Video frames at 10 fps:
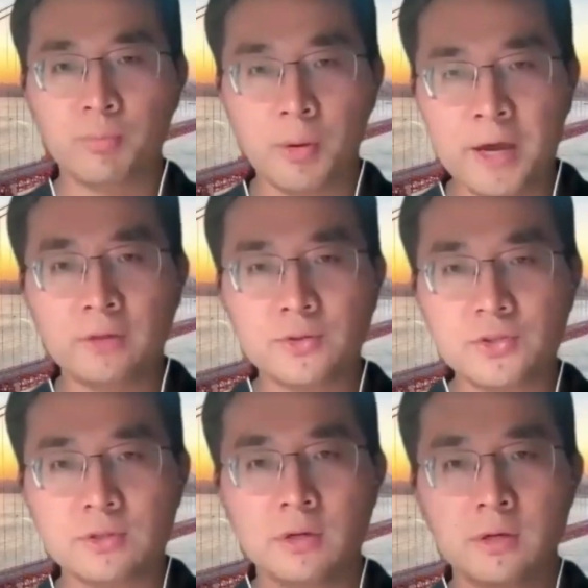
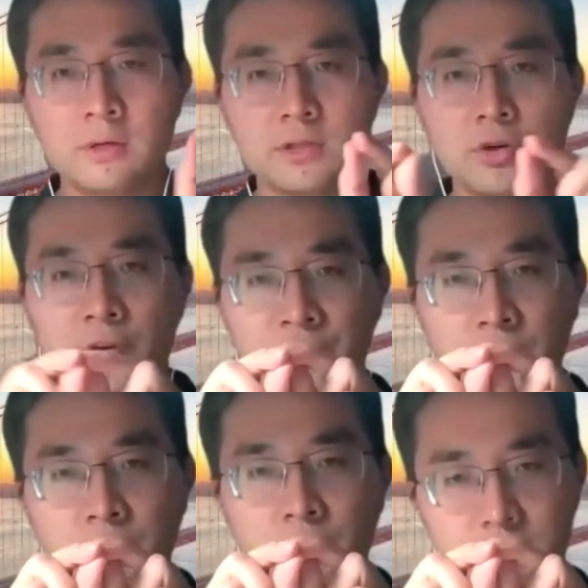propellers. So if
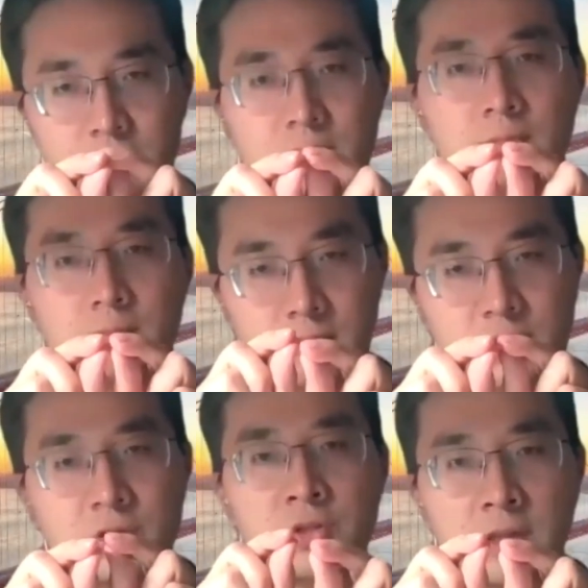you
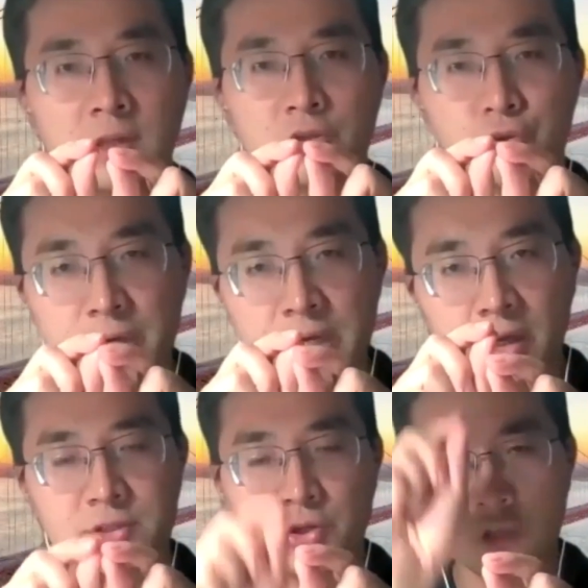search the
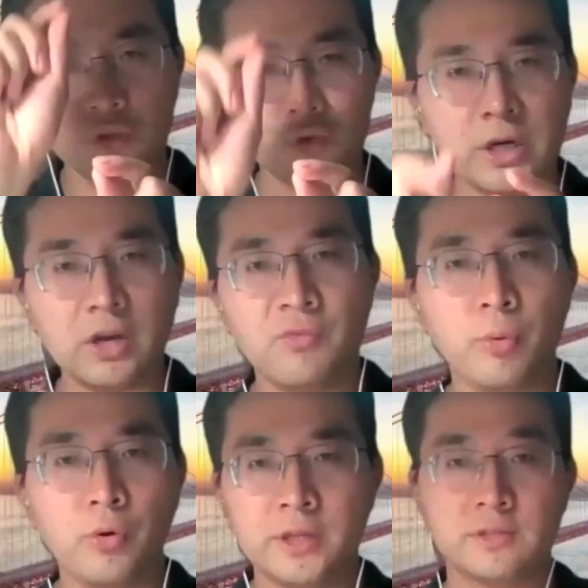trade-off
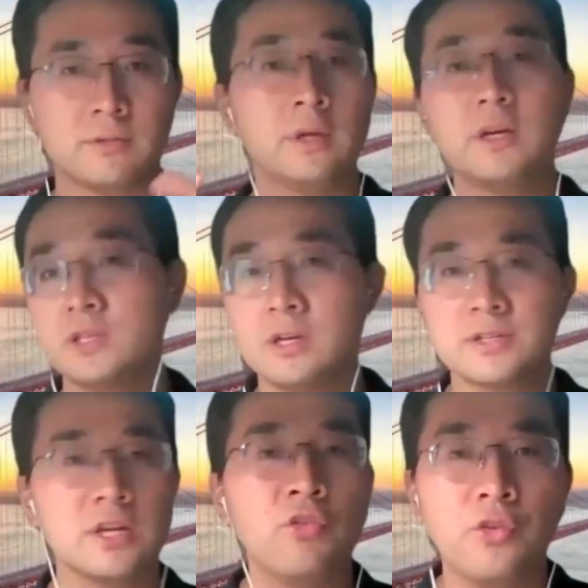points is a
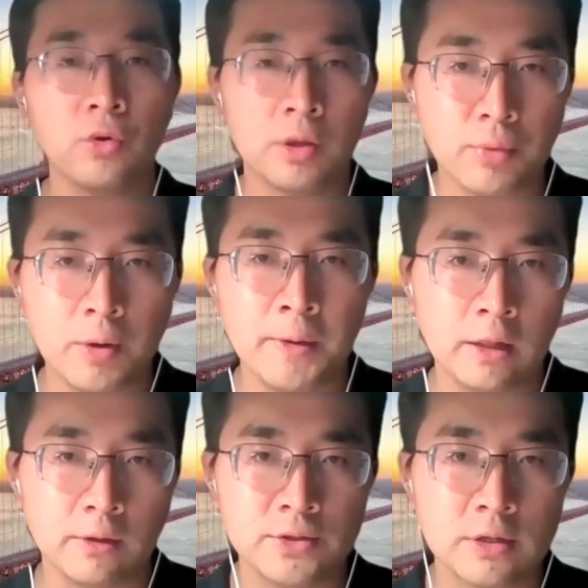self-folding
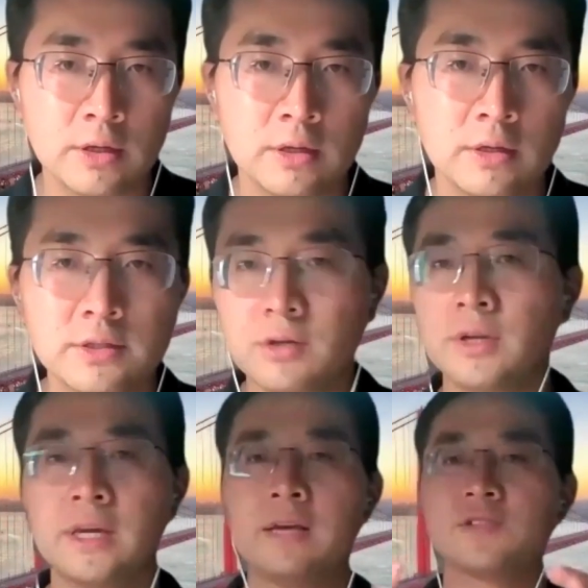propellers. So
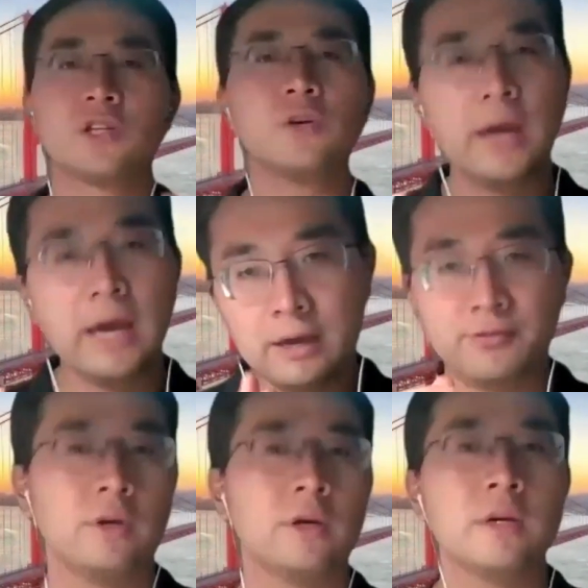they can still
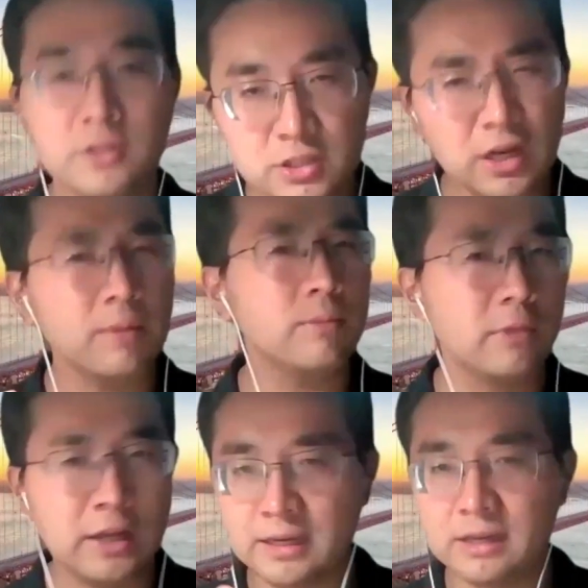have some
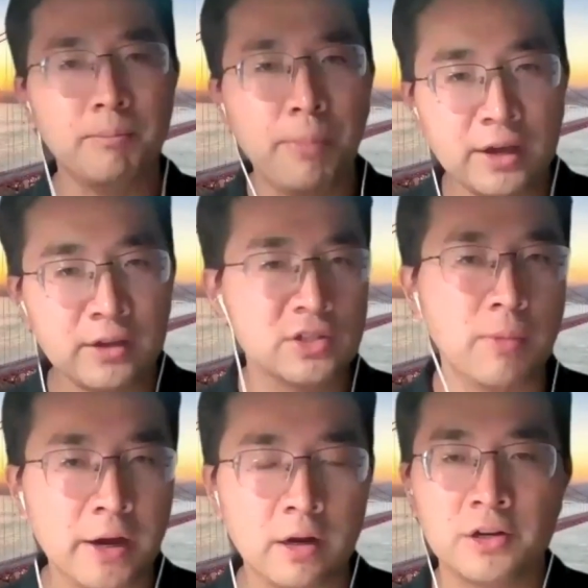like a
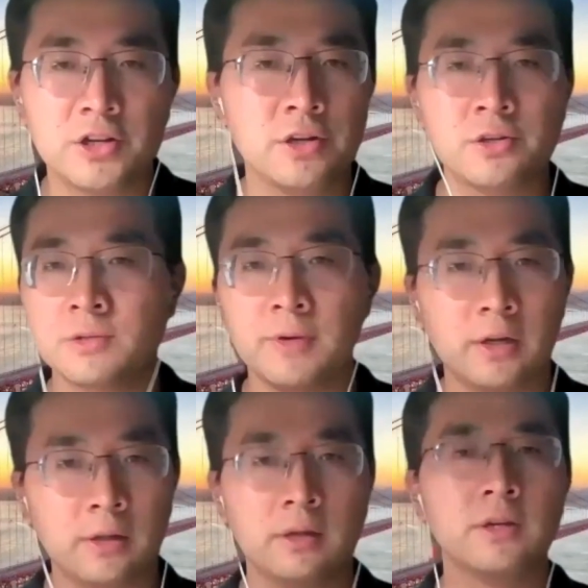bio-inspired ideas, but
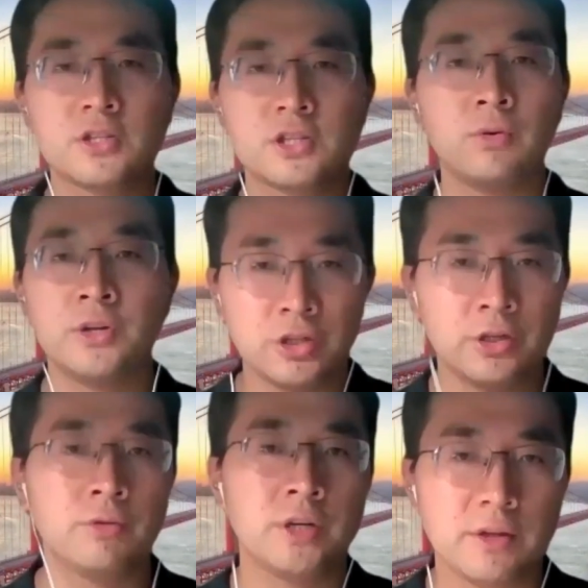it's still
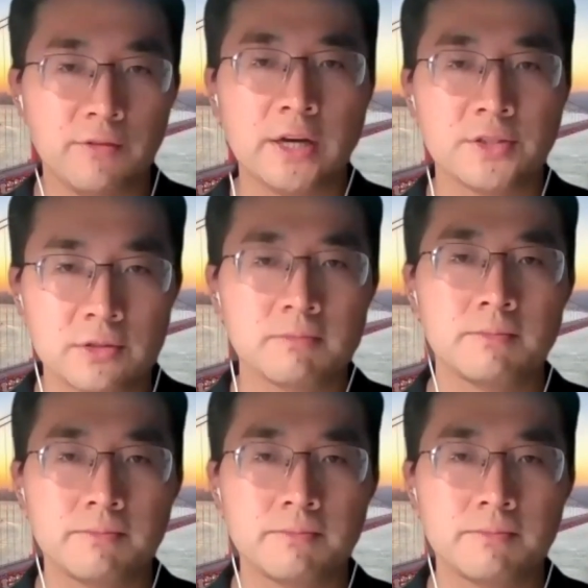engineering device.